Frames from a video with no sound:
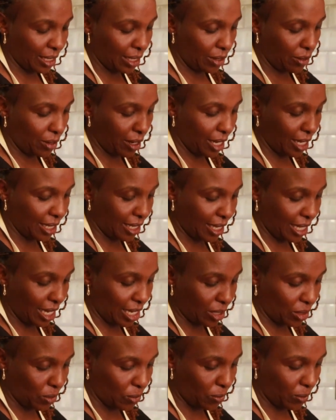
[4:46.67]
as long
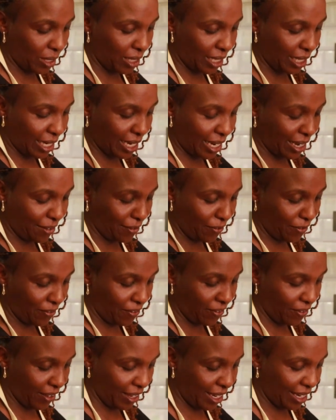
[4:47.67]
as they are sweet
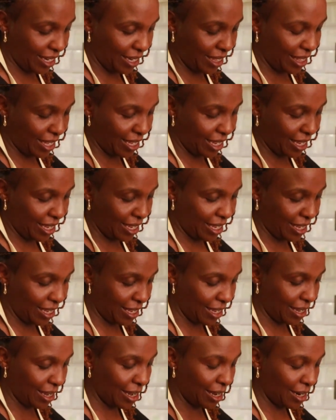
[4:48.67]
enough and
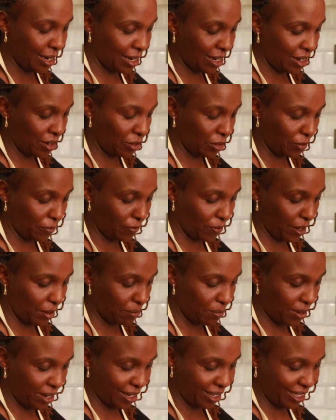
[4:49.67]
they are not
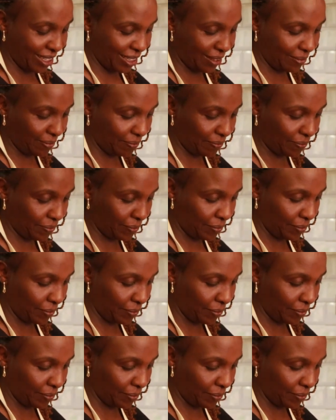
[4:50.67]
fibrous.